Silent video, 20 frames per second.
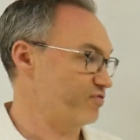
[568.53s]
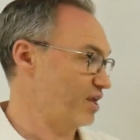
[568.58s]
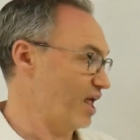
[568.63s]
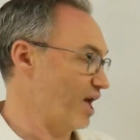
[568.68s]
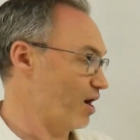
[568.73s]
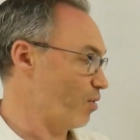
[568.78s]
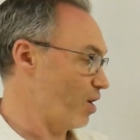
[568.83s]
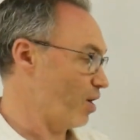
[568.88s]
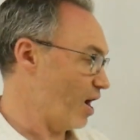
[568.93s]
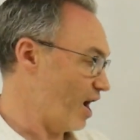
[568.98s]

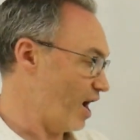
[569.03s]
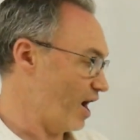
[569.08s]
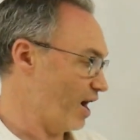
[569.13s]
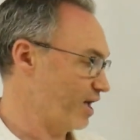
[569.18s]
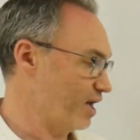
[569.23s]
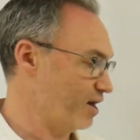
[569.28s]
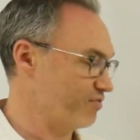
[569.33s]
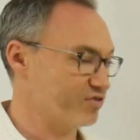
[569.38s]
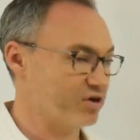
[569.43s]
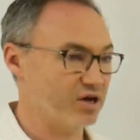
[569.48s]
Now I
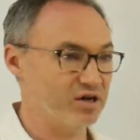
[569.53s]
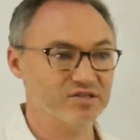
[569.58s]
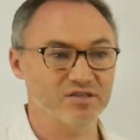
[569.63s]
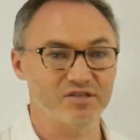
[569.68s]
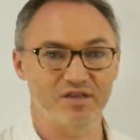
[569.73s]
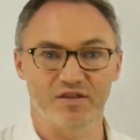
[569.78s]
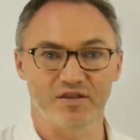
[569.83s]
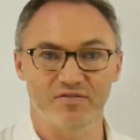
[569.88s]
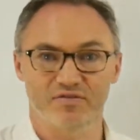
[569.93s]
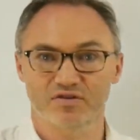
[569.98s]
have
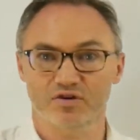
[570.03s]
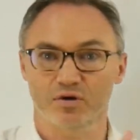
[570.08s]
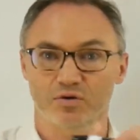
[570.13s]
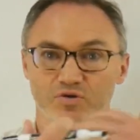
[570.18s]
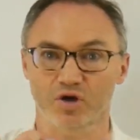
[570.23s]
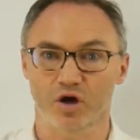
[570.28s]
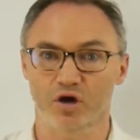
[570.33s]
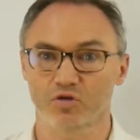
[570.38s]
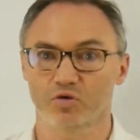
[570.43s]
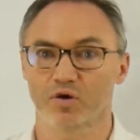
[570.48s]
custody. This goes
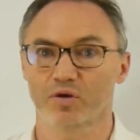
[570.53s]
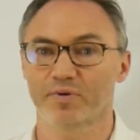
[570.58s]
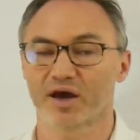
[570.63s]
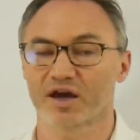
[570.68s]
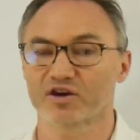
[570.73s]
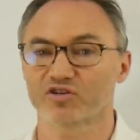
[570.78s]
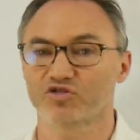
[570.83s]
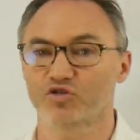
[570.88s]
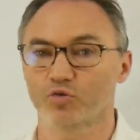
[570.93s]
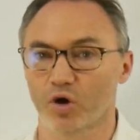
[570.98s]
all the way
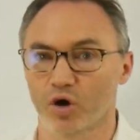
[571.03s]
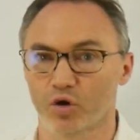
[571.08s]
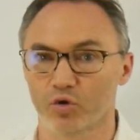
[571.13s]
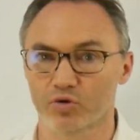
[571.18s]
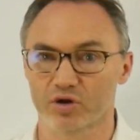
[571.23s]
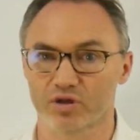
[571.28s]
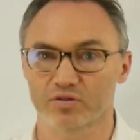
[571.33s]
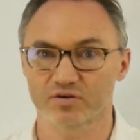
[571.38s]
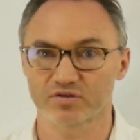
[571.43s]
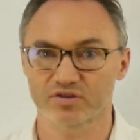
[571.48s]
back to
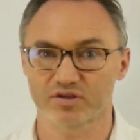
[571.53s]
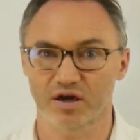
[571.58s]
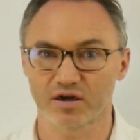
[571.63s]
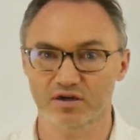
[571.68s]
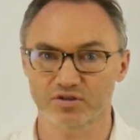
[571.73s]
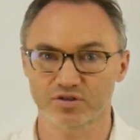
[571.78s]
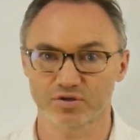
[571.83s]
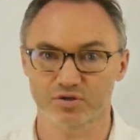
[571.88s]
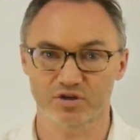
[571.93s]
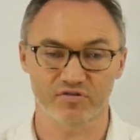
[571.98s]
owning the
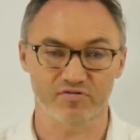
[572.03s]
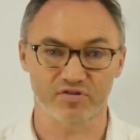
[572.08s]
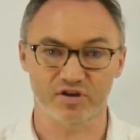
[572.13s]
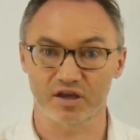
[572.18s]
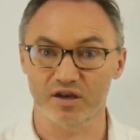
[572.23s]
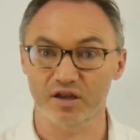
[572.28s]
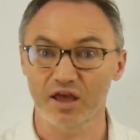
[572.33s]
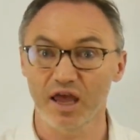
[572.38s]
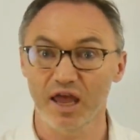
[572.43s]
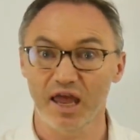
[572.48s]
stock certificate.